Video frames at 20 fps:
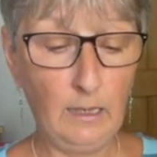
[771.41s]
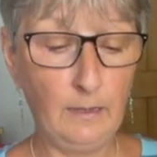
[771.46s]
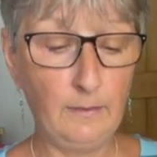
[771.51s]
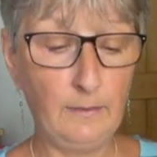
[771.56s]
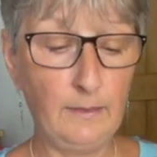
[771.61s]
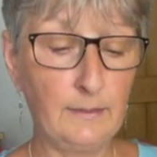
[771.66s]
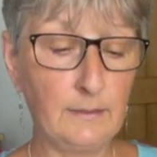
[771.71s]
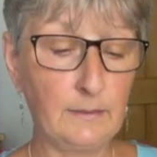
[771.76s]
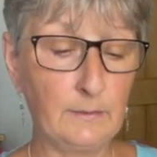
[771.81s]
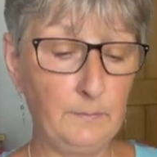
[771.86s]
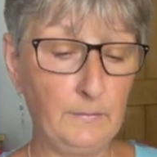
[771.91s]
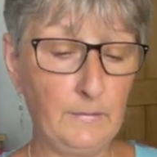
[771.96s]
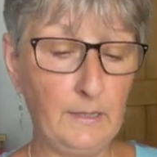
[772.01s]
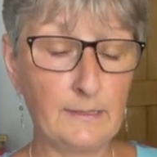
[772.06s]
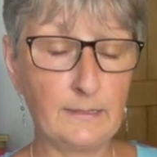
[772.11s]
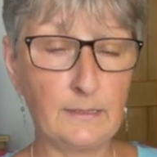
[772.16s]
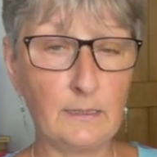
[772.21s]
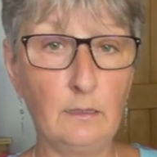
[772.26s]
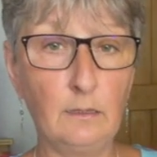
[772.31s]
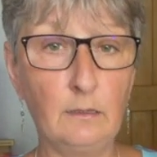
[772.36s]
And
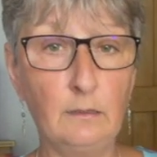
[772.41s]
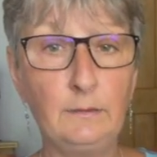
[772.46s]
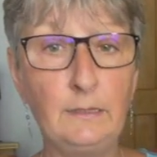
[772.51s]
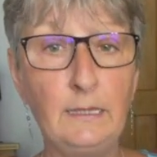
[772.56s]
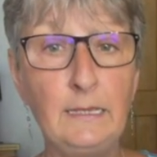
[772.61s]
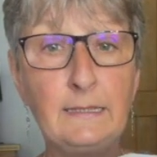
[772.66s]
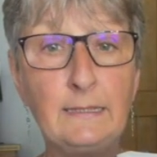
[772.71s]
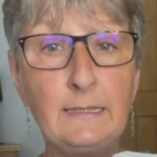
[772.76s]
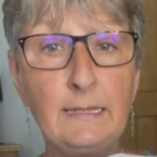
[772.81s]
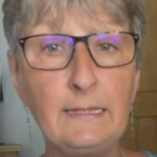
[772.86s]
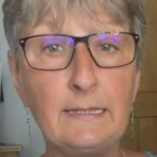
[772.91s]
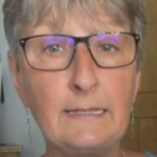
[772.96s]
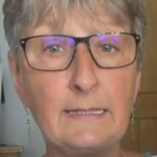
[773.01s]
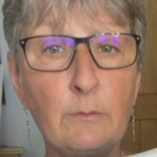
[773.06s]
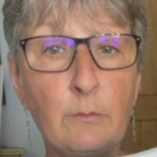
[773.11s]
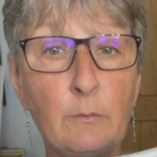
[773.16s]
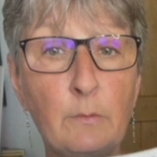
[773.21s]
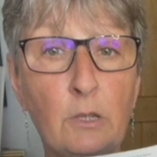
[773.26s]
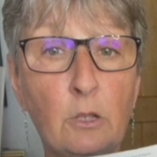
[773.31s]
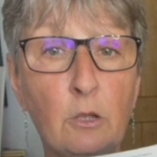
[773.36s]
then these are
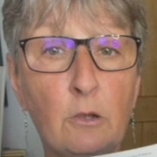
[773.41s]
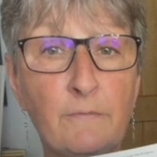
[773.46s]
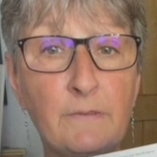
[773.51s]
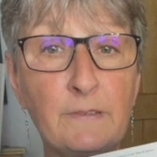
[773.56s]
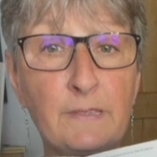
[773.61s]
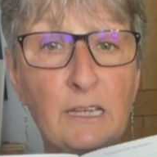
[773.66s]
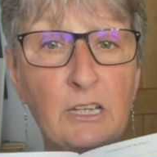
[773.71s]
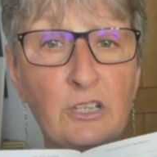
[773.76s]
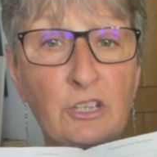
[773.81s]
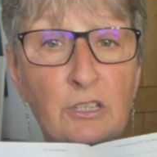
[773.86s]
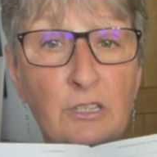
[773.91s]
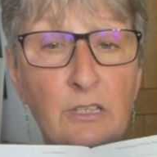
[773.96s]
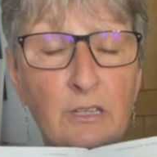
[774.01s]
some of my conversations.